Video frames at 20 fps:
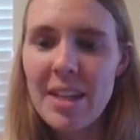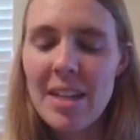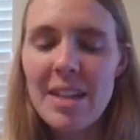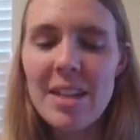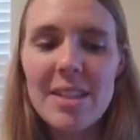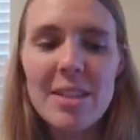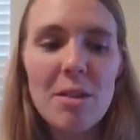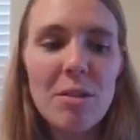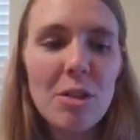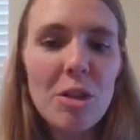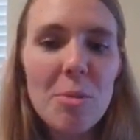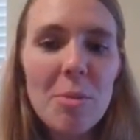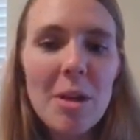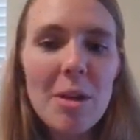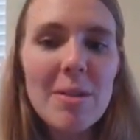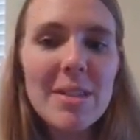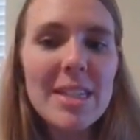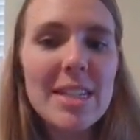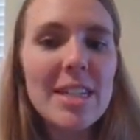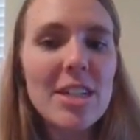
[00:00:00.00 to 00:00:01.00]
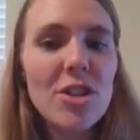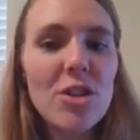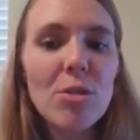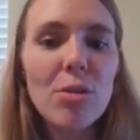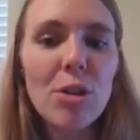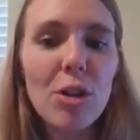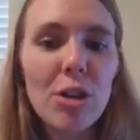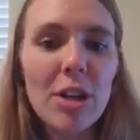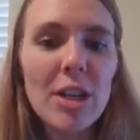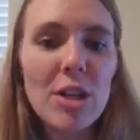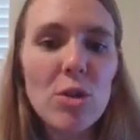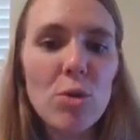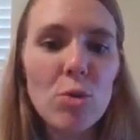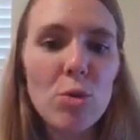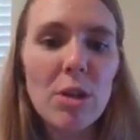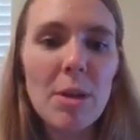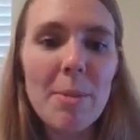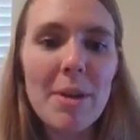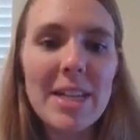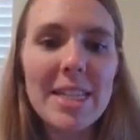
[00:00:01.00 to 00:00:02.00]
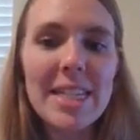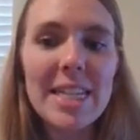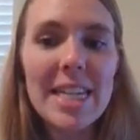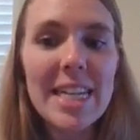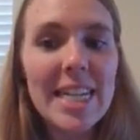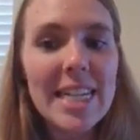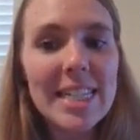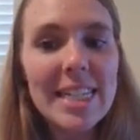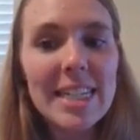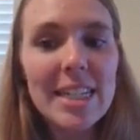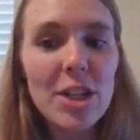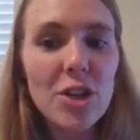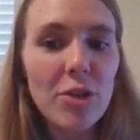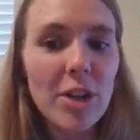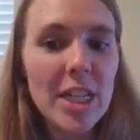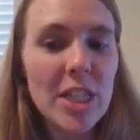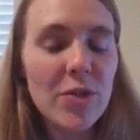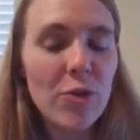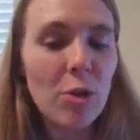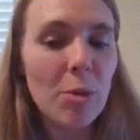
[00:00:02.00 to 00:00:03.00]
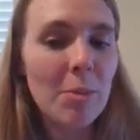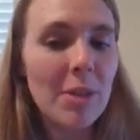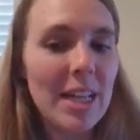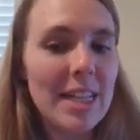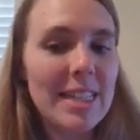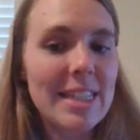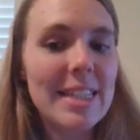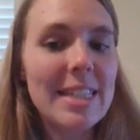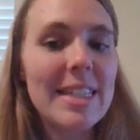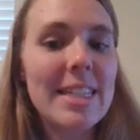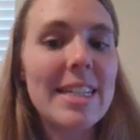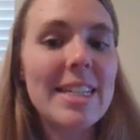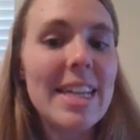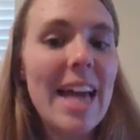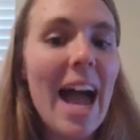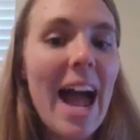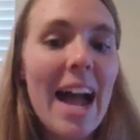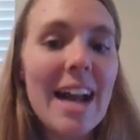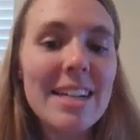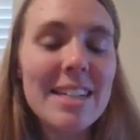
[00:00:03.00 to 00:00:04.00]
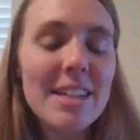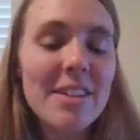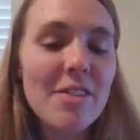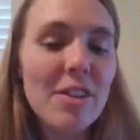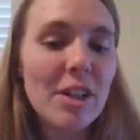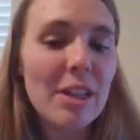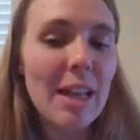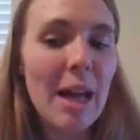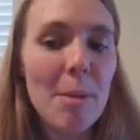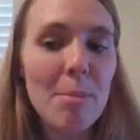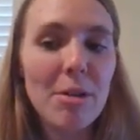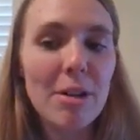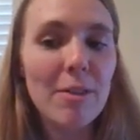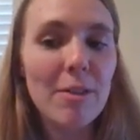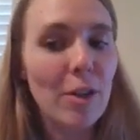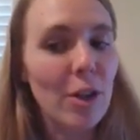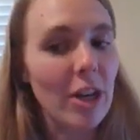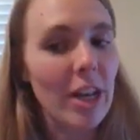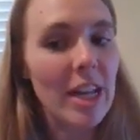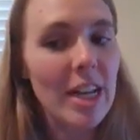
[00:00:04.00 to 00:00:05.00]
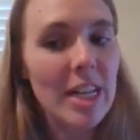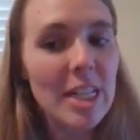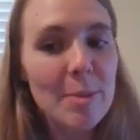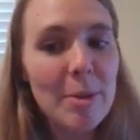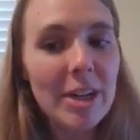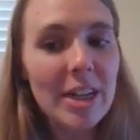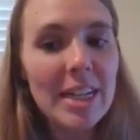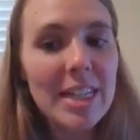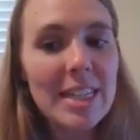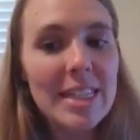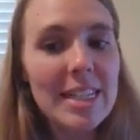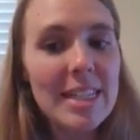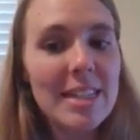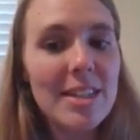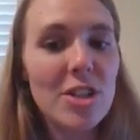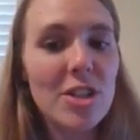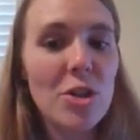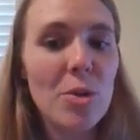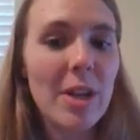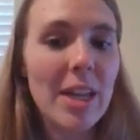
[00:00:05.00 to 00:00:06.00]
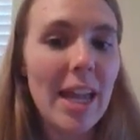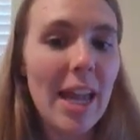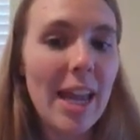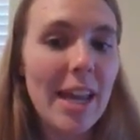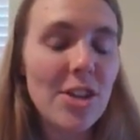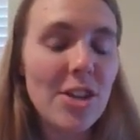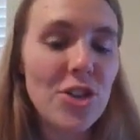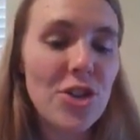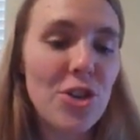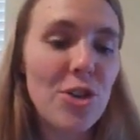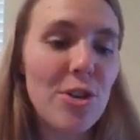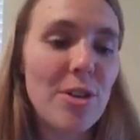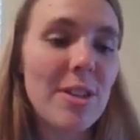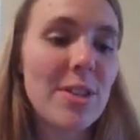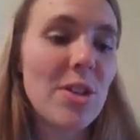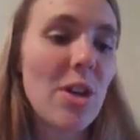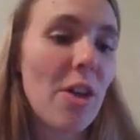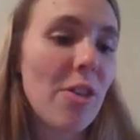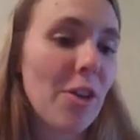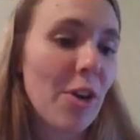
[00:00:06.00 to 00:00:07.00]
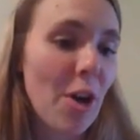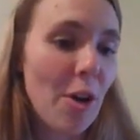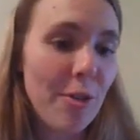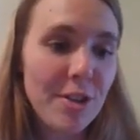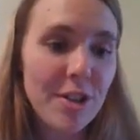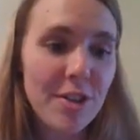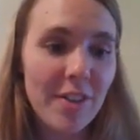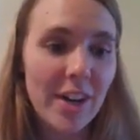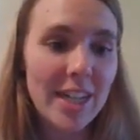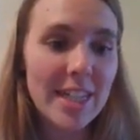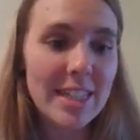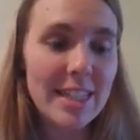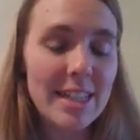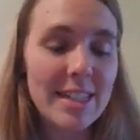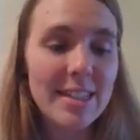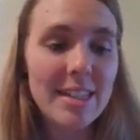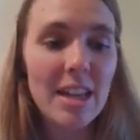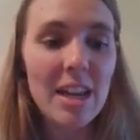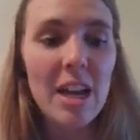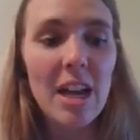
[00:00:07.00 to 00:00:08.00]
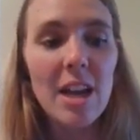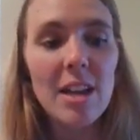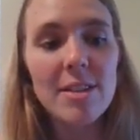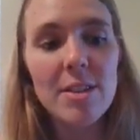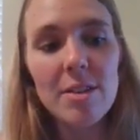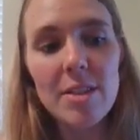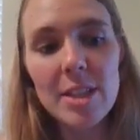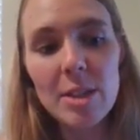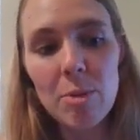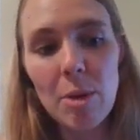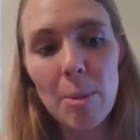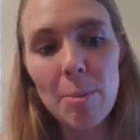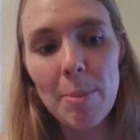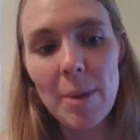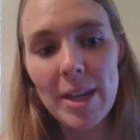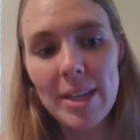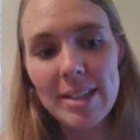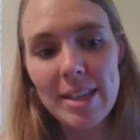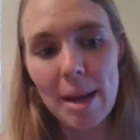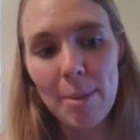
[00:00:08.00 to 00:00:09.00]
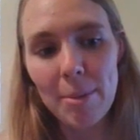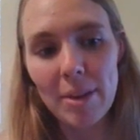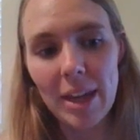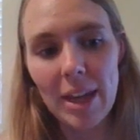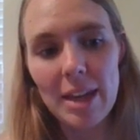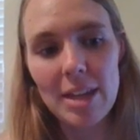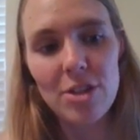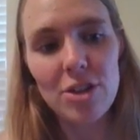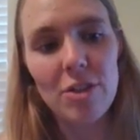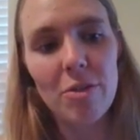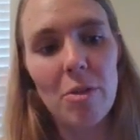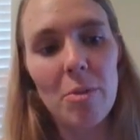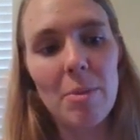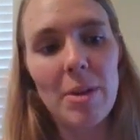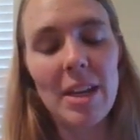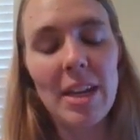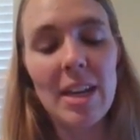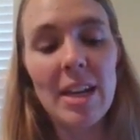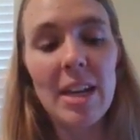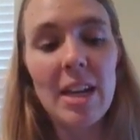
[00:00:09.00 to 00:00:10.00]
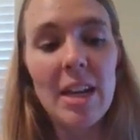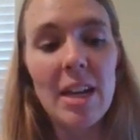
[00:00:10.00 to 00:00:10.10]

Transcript: So Lumio is a digital learning tool that makes it easy to transform lessons into active collaborative learning experiences to engage students on their own devices. So this web-based application would be